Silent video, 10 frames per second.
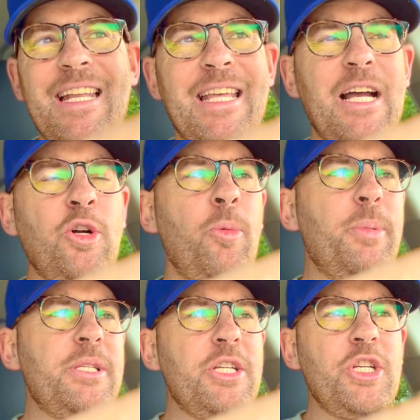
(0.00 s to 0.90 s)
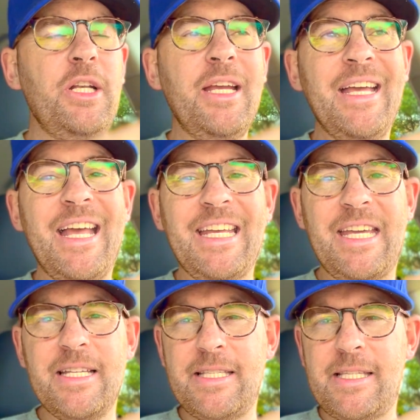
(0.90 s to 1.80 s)
that composition and
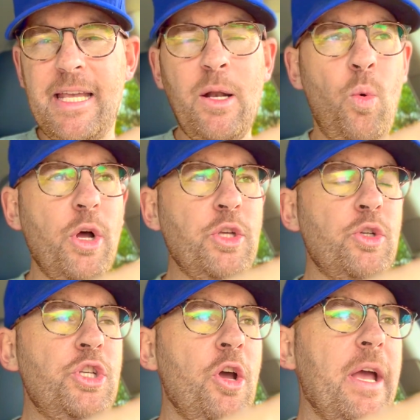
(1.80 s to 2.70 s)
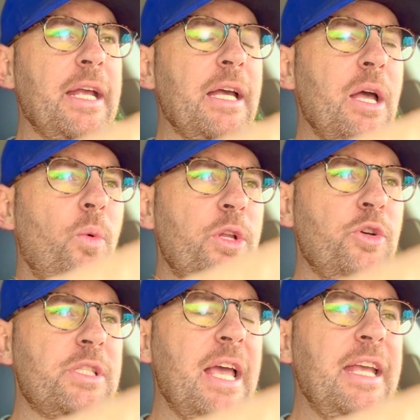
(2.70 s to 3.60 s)
consider what you're doing when you're
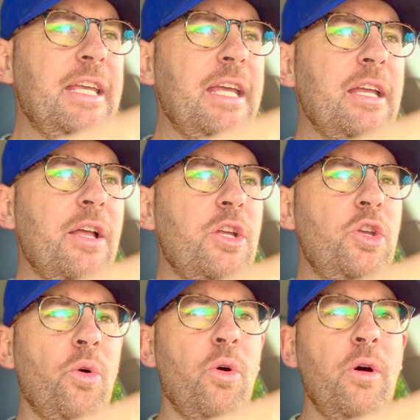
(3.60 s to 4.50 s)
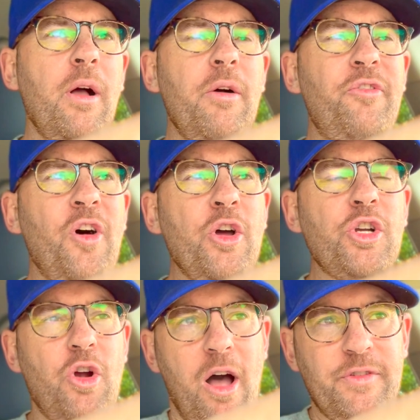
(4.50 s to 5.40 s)
taking your
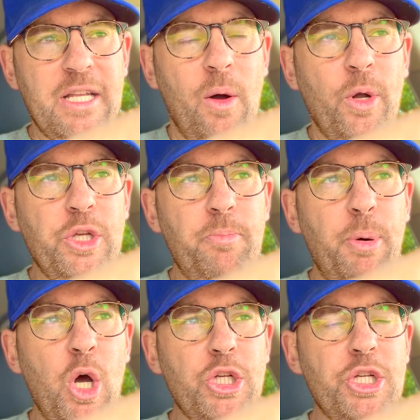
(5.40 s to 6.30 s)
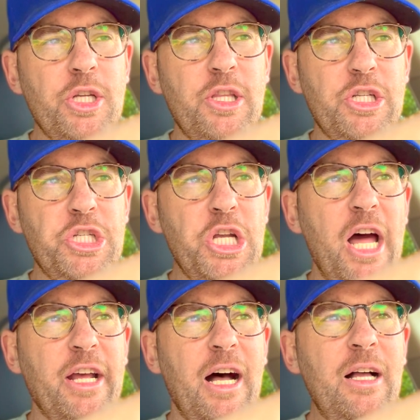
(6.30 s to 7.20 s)
photographs. Now, when you push the
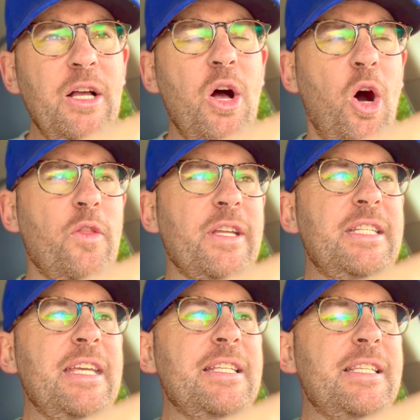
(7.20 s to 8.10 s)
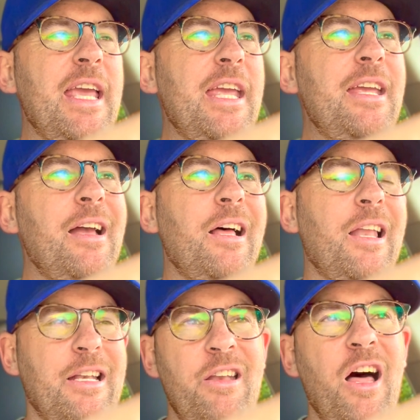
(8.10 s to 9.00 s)
shutter on the DC,
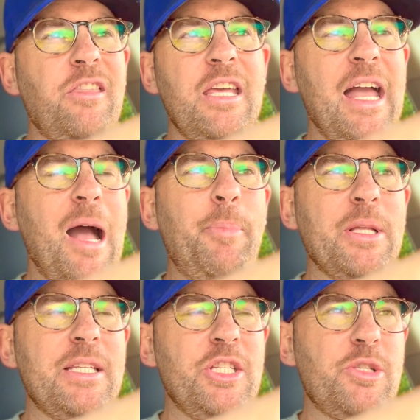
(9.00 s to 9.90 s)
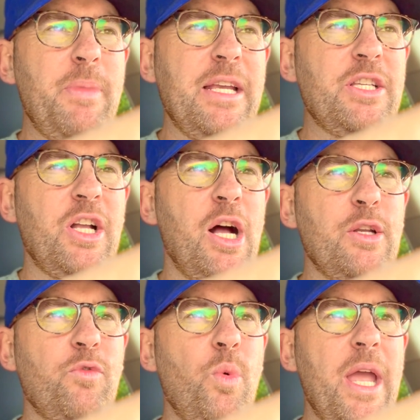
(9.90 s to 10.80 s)
like nothing happens. It just makes a kind
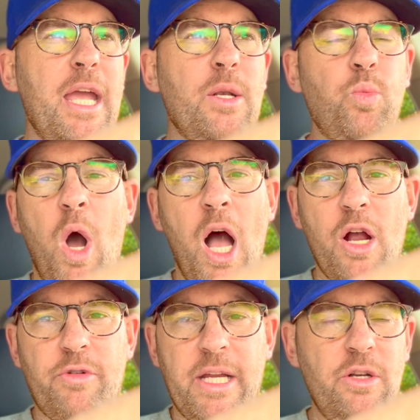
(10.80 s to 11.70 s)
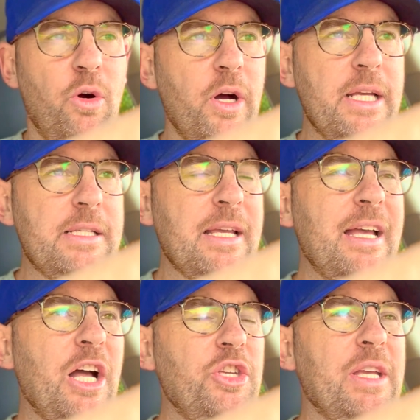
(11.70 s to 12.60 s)
of weird whirring noise
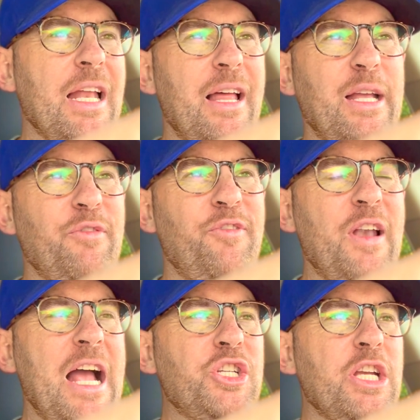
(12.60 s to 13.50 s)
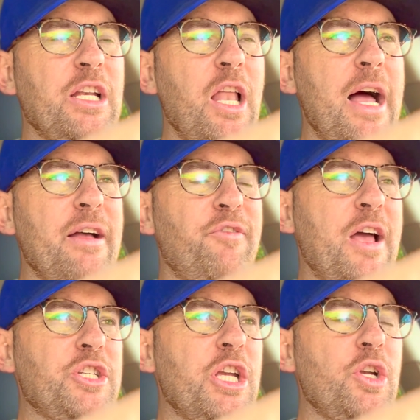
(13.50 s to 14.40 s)
and you get like a flashing light, a
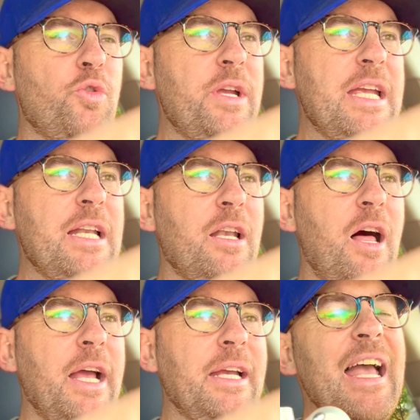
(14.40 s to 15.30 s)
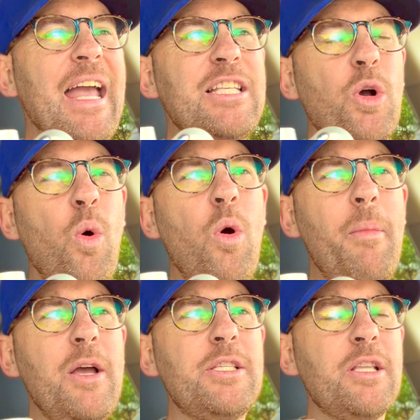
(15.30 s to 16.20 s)
flashing green light. It's
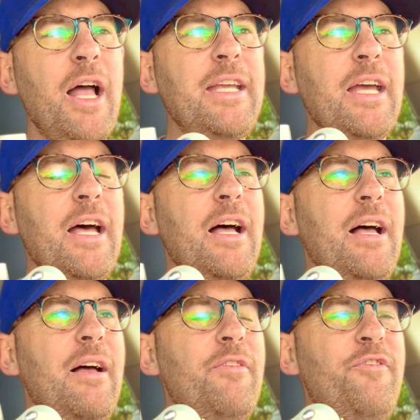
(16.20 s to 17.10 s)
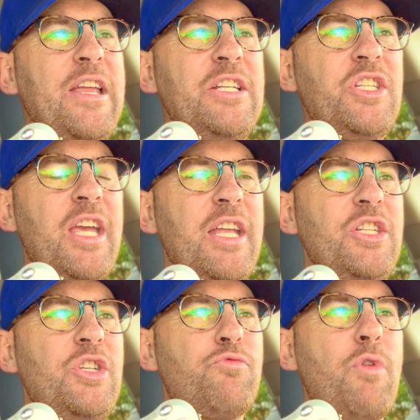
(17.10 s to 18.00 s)
almost like a
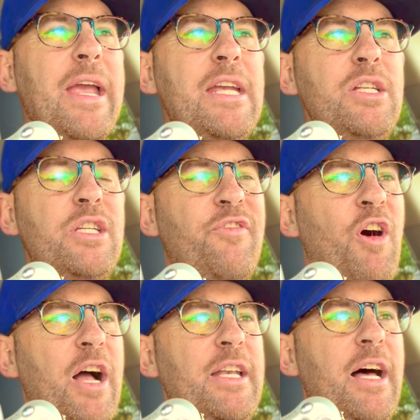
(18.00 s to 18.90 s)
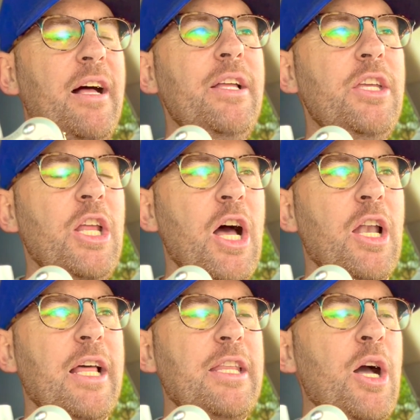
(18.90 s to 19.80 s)
vintage rangefinder, you know,
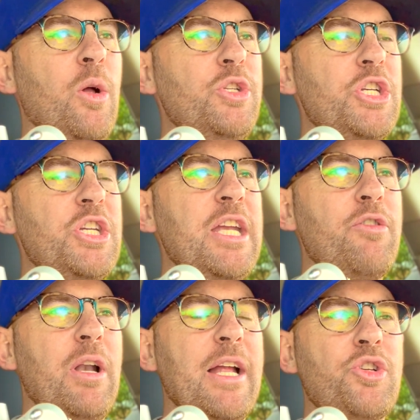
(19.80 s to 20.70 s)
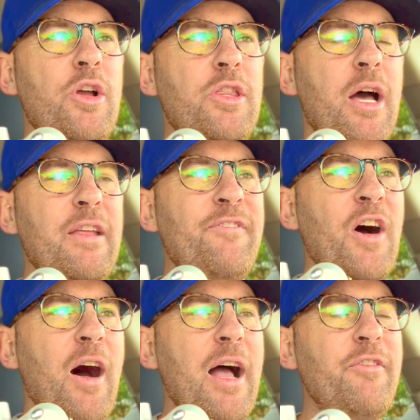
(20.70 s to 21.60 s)
like the old Yashica Electro
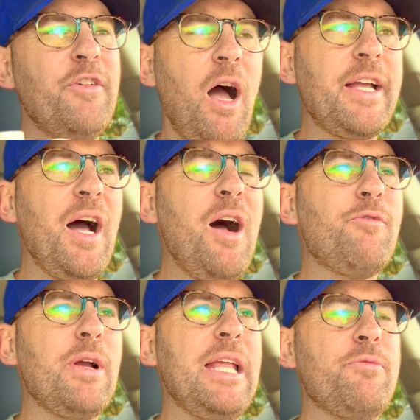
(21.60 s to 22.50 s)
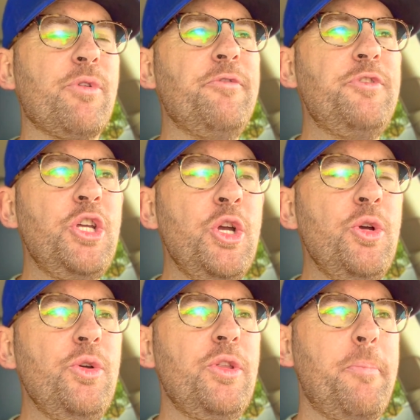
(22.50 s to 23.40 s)
35. I can't really
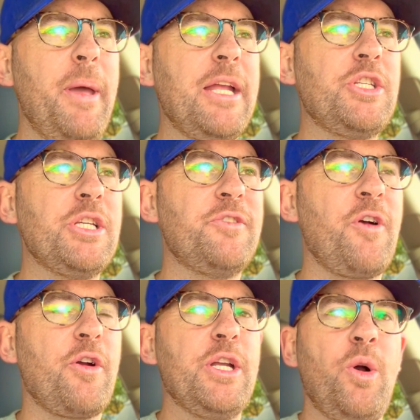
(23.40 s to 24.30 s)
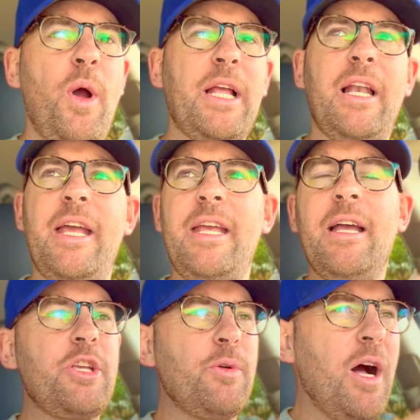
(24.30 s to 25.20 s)
review the pictures very quickly.
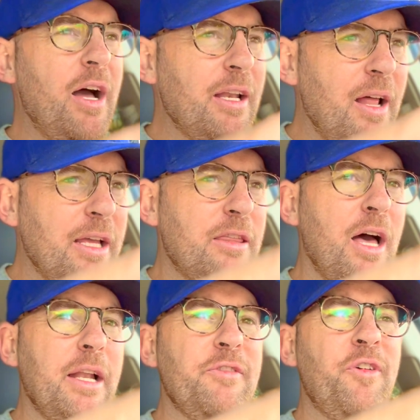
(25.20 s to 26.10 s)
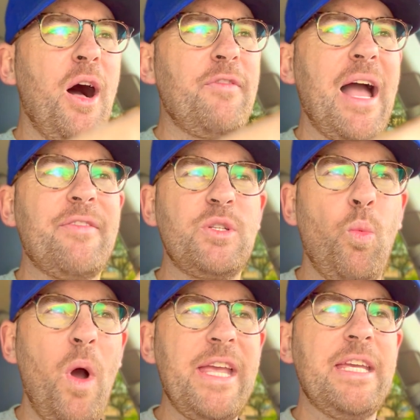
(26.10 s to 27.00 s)
So kind of like 35, I have to
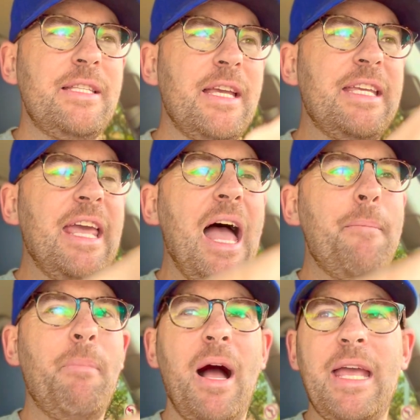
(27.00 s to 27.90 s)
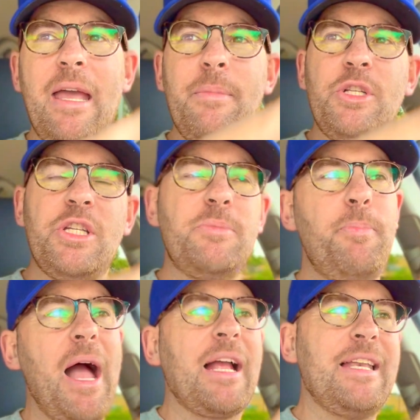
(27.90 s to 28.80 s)
wait to get my images
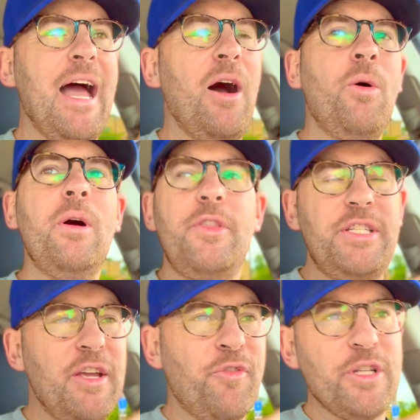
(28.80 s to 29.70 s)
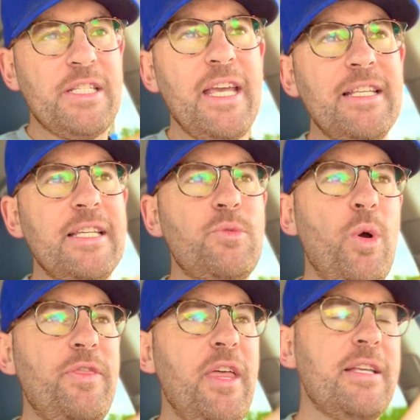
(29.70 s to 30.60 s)
back. Now, the difference is
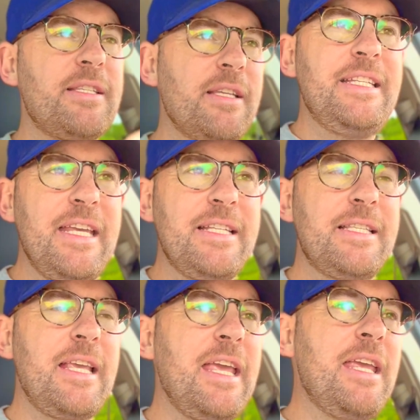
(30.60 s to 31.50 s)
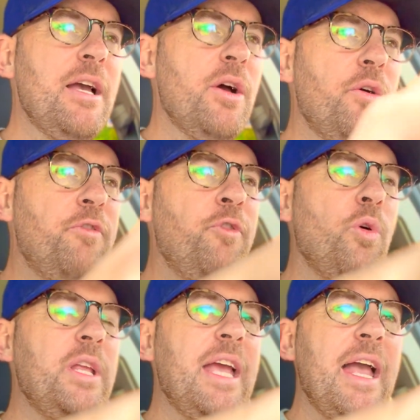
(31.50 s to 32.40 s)
with this
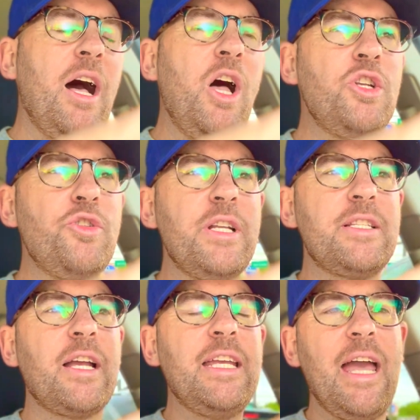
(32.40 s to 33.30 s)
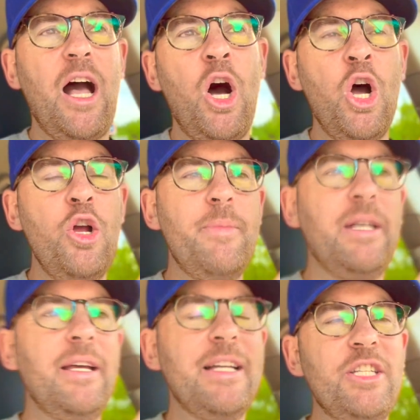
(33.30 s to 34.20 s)
DC4800 is I can get home
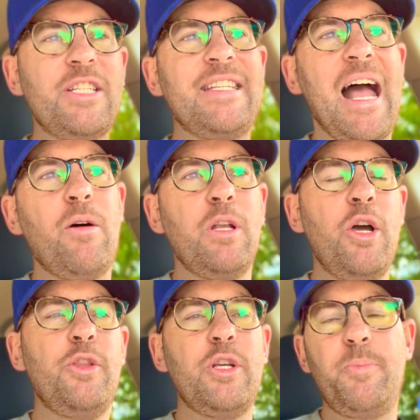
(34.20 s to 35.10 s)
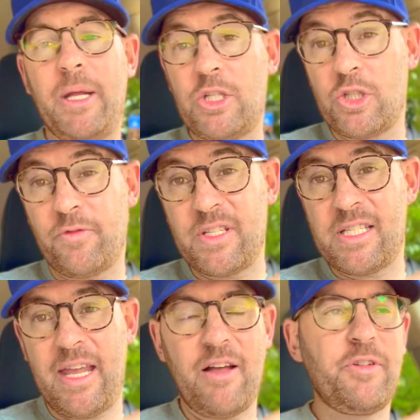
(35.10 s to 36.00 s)
and just download those pictures off the
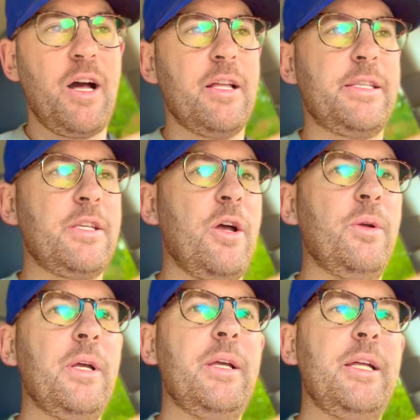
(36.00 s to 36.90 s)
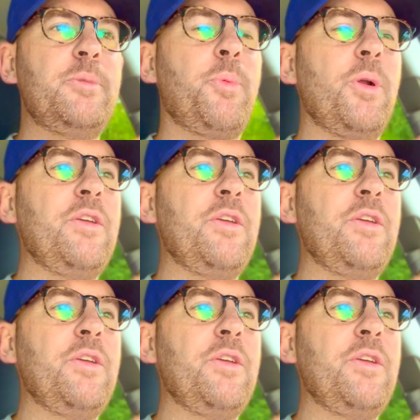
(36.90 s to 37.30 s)
CF card. So it's pretty